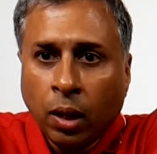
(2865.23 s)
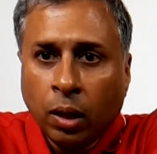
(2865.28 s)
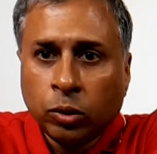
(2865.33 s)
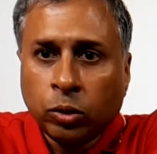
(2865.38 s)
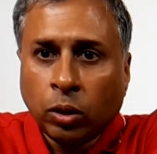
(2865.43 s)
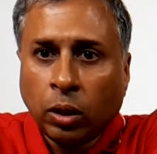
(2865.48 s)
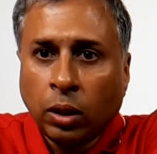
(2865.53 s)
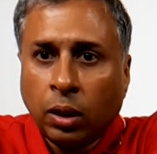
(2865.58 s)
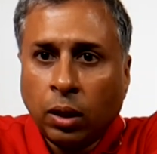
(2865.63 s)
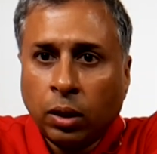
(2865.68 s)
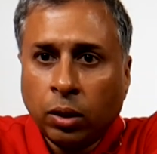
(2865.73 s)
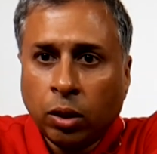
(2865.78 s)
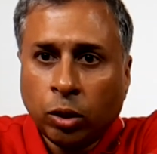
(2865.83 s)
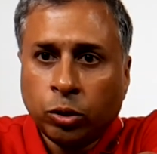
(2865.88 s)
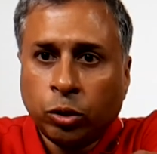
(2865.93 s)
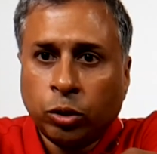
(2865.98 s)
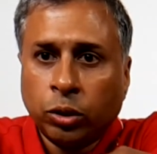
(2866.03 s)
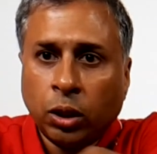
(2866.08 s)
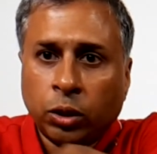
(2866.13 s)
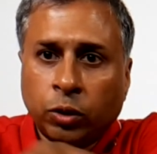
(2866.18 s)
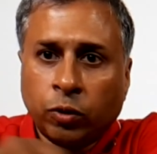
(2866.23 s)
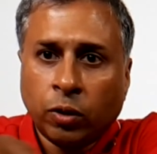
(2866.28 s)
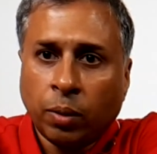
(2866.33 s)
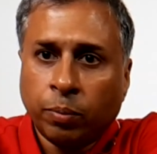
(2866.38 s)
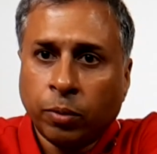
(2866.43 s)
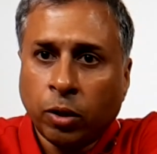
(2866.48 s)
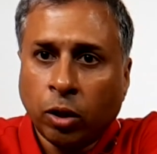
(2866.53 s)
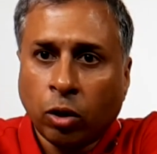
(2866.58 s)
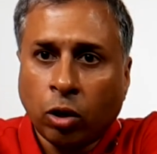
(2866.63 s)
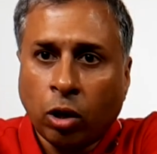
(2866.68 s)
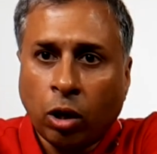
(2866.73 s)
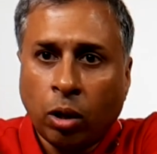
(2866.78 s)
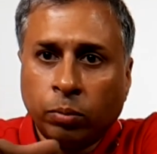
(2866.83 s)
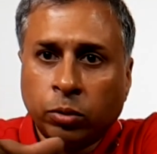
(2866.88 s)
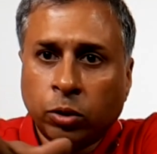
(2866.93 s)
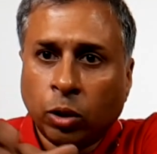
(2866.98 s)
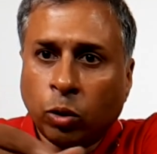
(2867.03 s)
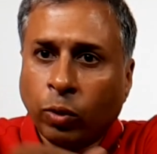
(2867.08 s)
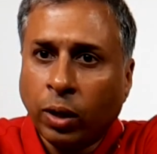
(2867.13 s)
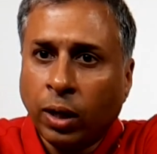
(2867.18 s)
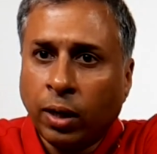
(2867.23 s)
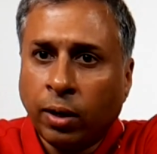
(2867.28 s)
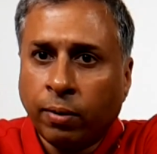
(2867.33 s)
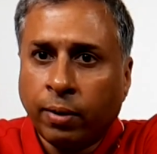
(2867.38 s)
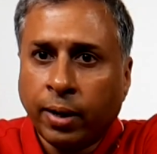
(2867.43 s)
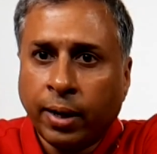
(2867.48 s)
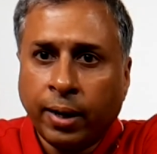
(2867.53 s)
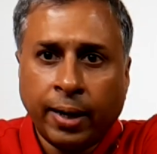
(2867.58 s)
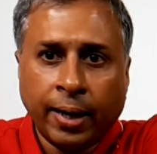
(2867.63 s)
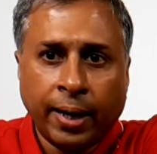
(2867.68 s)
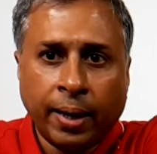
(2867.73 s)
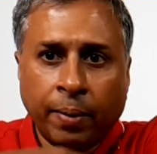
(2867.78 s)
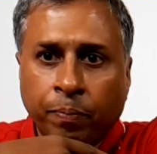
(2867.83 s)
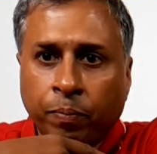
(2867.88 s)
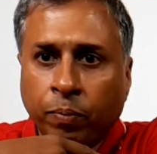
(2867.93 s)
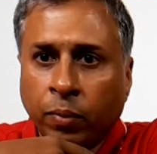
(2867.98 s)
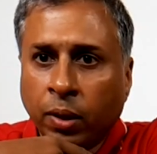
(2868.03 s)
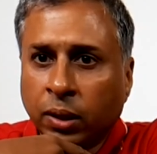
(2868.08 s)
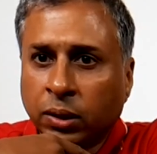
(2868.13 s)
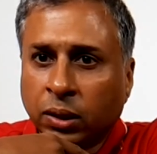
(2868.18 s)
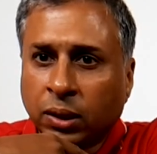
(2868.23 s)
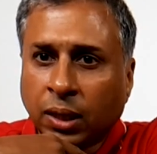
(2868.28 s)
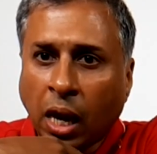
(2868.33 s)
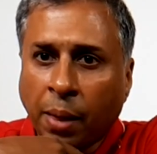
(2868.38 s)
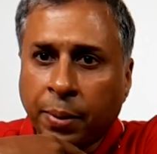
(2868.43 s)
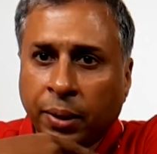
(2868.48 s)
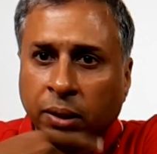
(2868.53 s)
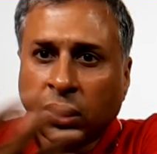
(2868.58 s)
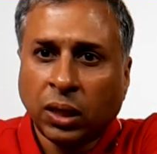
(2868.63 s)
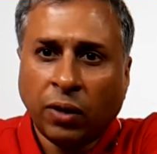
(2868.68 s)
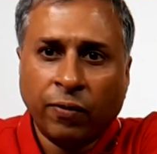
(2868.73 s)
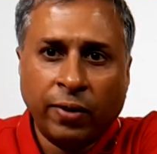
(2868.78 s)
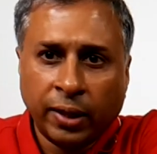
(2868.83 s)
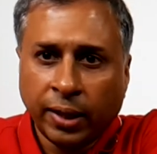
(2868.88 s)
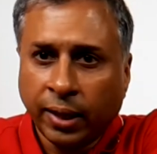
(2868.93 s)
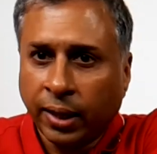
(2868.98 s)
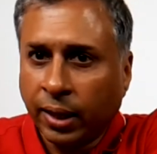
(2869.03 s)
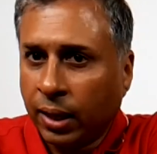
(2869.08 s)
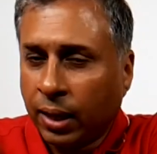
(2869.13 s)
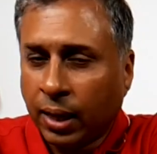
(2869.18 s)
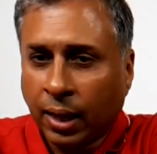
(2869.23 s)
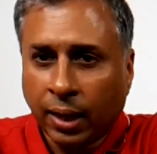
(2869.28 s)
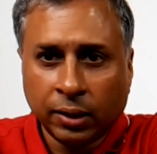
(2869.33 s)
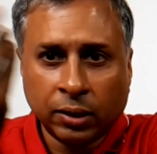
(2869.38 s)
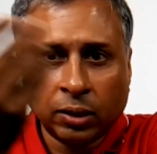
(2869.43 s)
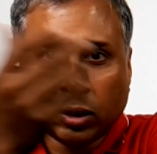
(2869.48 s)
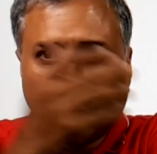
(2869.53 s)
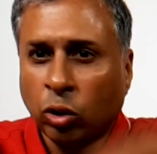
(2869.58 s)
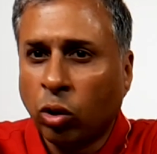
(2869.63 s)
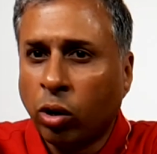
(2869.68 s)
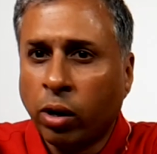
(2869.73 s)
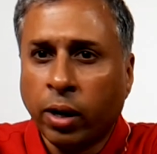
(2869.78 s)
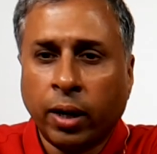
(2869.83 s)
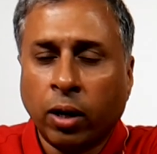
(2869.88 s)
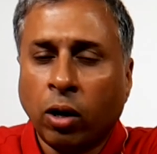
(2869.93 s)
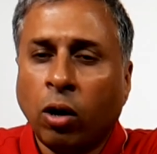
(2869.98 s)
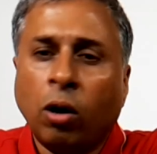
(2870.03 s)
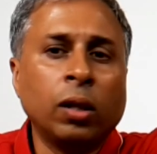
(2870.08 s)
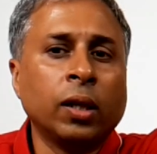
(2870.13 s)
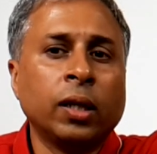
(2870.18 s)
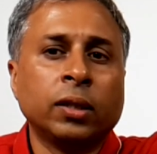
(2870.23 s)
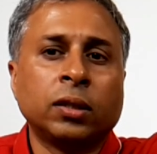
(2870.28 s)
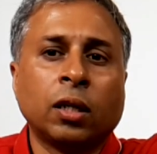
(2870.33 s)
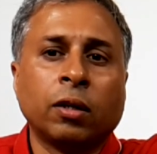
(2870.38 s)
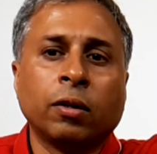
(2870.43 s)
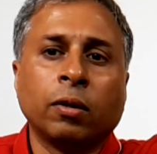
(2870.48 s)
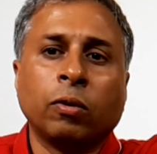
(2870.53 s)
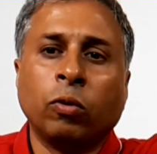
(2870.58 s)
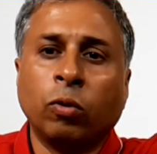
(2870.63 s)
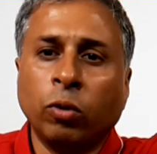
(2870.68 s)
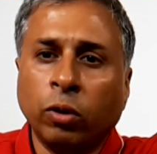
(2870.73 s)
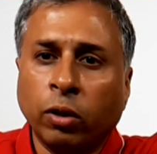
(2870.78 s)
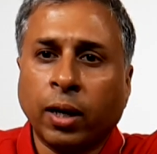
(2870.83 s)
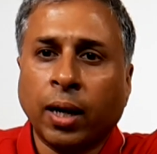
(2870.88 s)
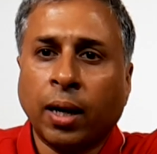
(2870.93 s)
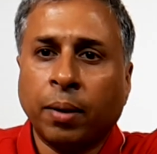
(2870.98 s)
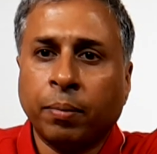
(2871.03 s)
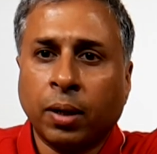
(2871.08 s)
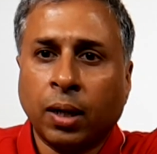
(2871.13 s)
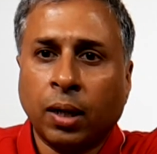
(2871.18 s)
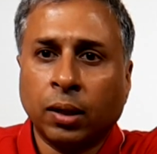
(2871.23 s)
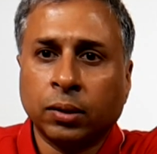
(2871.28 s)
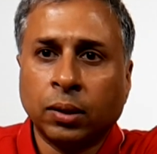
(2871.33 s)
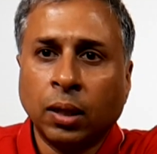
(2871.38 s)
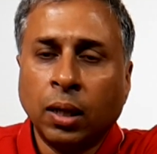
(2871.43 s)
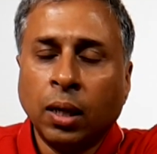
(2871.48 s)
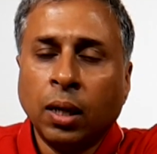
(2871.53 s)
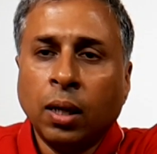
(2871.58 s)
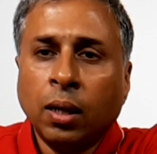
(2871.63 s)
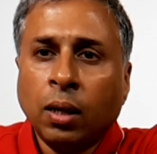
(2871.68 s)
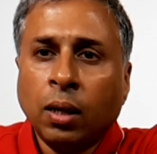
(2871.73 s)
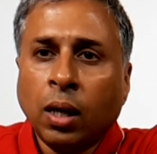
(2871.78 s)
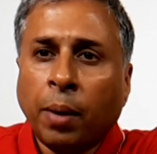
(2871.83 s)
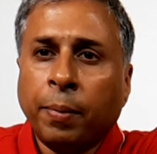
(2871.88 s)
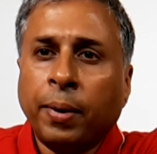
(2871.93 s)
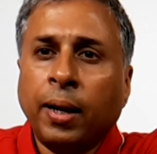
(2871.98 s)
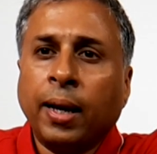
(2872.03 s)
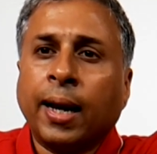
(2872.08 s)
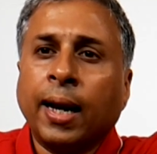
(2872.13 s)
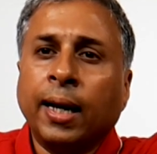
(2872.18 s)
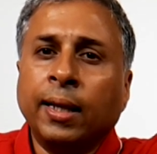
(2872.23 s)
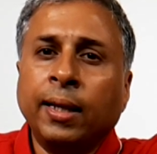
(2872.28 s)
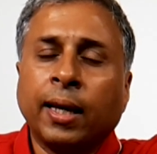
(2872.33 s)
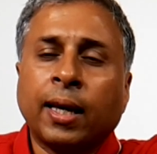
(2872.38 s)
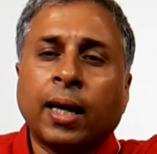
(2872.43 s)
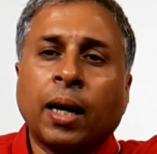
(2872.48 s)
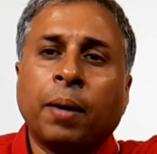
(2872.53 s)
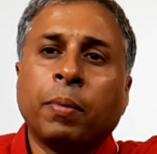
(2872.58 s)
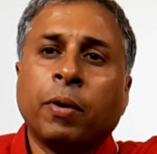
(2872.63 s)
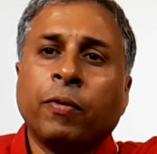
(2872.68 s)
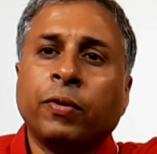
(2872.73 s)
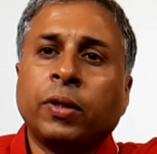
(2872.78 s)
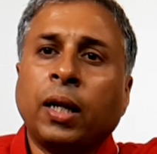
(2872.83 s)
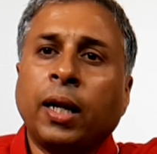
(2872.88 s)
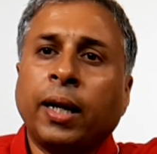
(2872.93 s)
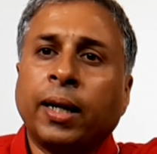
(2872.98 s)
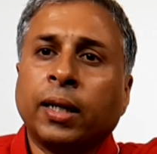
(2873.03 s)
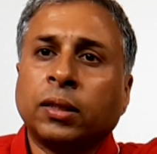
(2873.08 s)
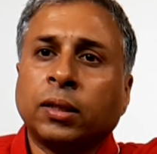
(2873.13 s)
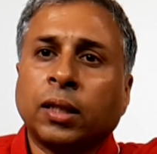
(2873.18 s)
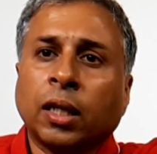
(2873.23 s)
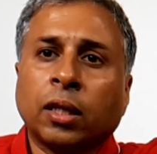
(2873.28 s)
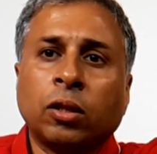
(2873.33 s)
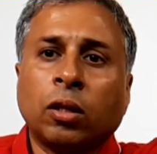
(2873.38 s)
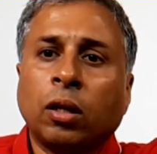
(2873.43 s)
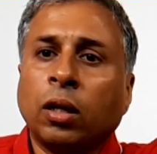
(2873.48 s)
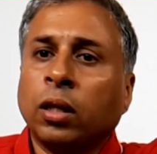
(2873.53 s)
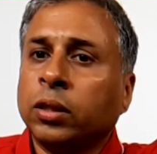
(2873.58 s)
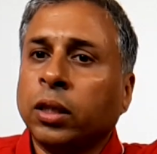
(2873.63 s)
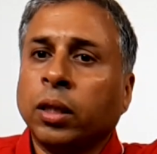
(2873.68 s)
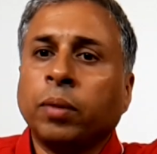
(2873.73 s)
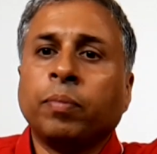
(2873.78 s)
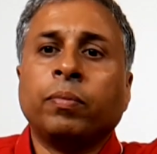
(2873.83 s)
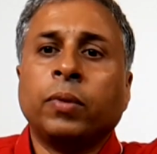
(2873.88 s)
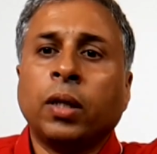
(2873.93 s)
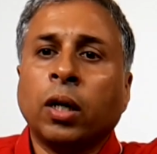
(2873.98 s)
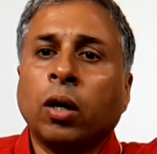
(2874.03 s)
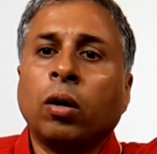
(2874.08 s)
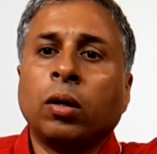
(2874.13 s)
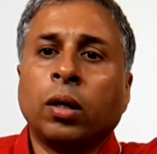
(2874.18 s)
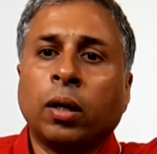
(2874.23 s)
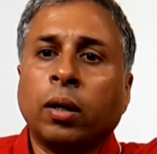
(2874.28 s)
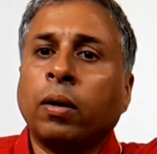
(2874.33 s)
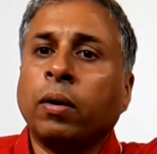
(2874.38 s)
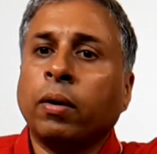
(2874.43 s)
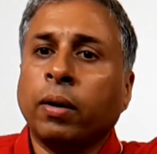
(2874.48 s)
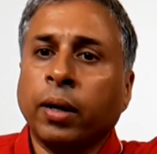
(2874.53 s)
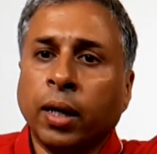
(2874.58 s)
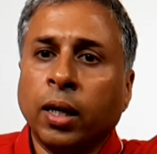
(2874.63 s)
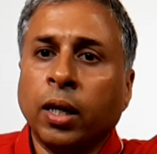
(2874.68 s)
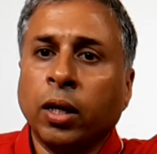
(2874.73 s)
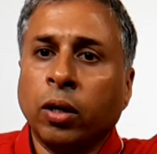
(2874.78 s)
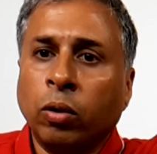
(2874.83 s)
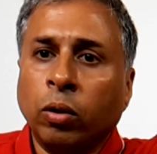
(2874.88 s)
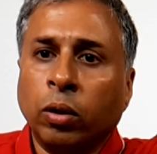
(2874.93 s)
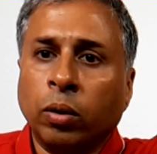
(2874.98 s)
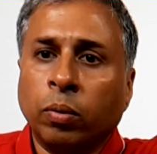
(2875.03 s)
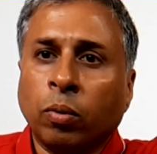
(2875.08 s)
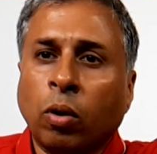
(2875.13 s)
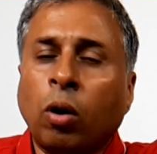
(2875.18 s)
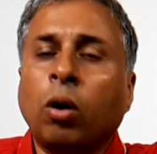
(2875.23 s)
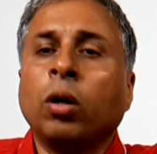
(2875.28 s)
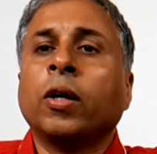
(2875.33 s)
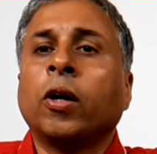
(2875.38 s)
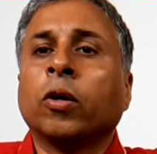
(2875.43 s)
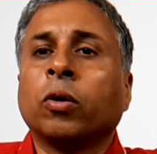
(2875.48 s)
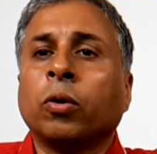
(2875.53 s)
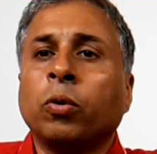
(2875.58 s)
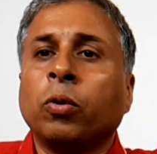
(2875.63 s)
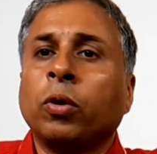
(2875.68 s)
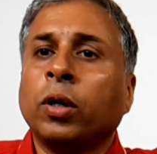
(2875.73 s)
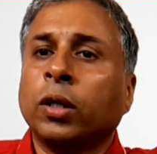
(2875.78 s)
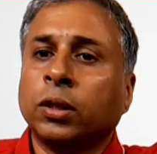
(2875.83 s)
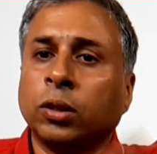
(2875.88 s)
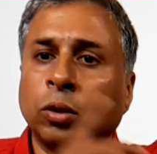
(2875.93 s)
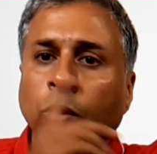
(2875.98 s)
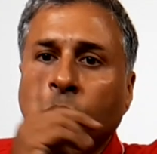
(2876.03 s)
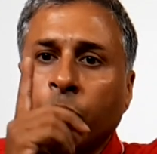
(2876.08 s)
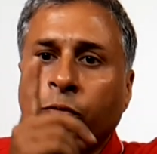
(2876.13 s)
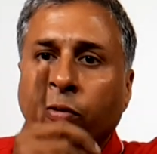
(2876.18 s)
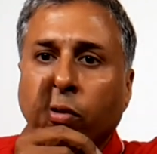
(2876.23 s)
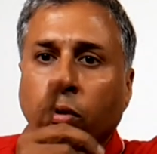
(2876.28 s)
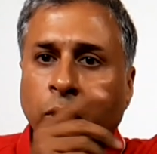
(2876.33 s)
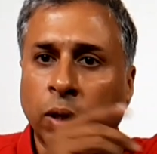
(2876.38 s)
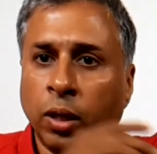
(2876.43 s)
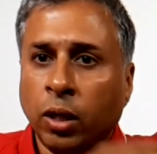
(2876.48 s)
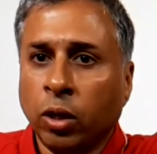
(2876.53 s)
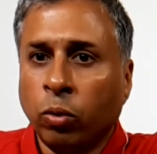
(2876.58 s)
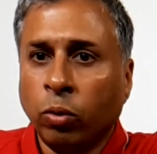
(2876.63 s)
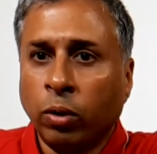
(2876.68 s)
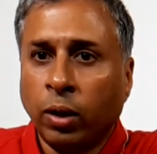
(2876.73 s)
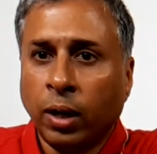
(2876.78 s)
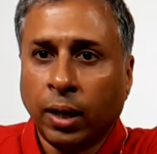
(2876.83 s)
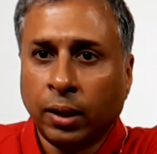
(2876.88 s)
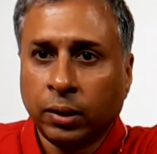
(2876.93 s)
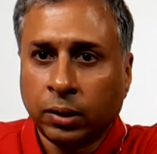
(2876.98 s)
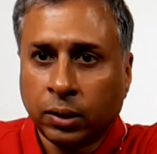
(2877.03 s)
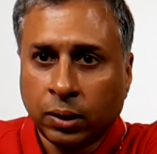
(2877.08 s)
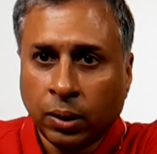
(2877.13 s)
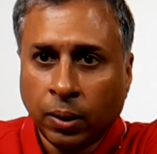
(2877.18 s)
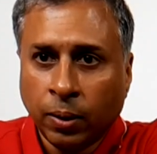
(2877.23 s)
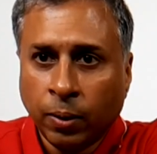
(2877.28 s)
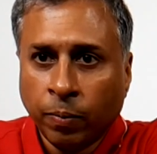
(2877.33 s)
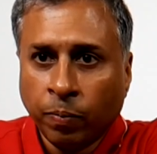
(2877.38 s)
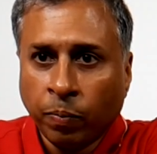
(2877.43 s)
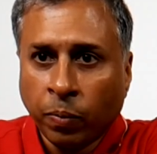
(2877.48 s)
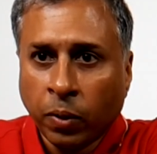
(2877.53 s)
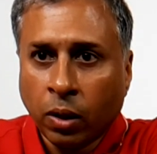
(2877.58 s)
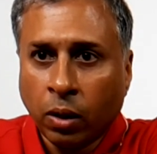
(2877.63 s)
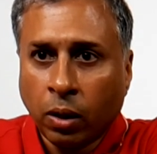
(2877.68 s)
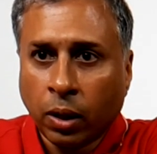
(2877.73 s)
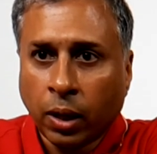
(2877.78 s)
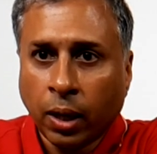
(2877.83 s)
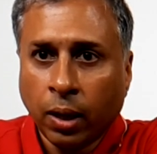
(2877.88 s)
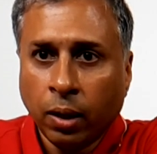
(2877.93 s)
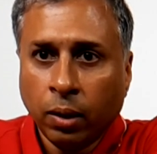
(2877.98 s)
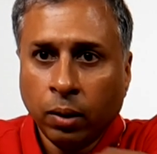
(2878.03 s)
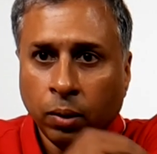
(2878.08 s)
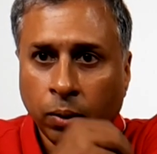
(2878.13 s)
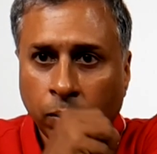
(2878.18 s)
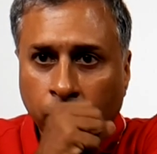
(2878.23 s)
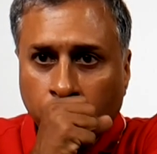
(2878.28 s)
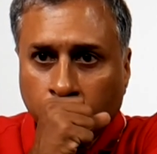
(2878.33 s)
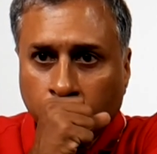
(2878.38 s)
So learn.sudhirshivara.com. So 1200D, Canon 70T, guys, go ahead. All these are good cameras. I mean, like any camera with the latest technology, they all are really good. All you have to do is go for a good lens. Okay.